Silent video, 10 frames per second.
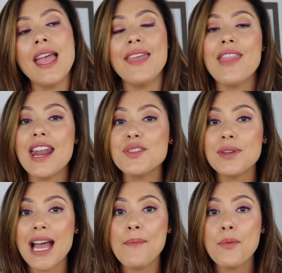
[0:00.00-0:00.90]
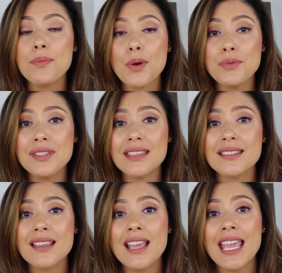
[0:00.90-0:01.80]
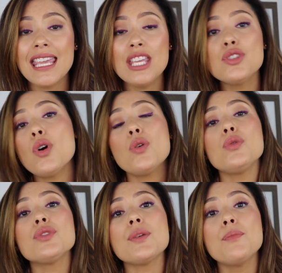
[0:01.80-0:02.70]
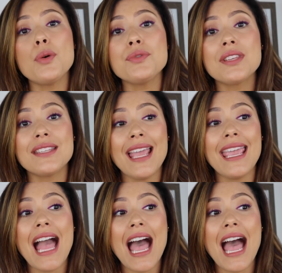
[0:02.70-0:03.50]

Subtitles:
And that is what happened with Moses. He told Moses, hey,